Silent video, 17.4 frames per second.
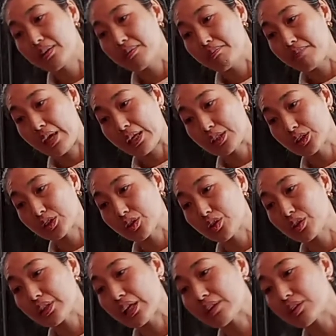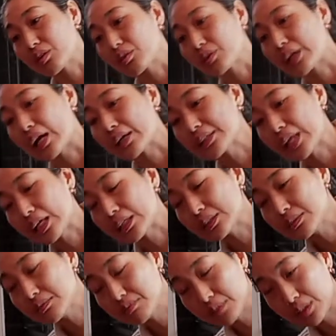make sure that they're not,
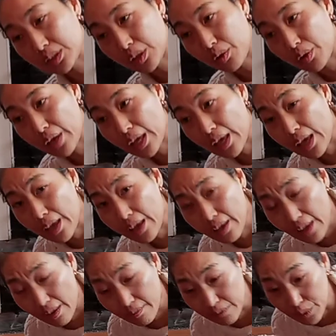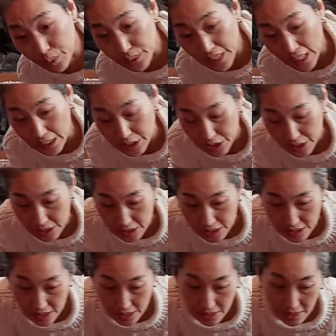have no
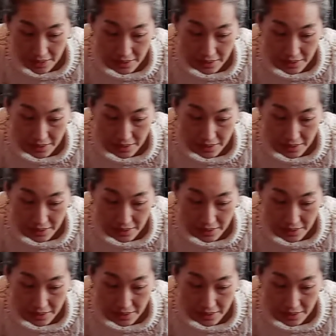tensions,